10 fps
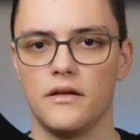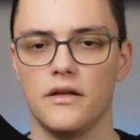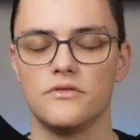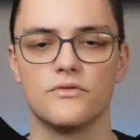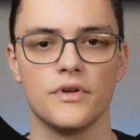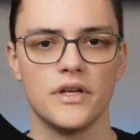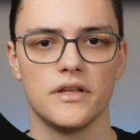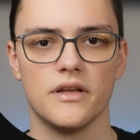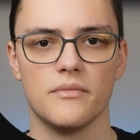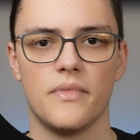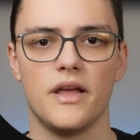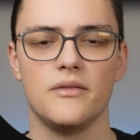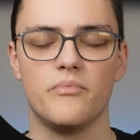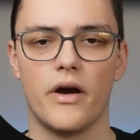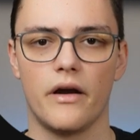and running them
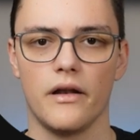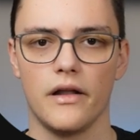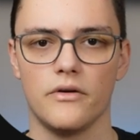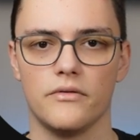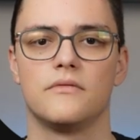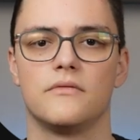in parallel.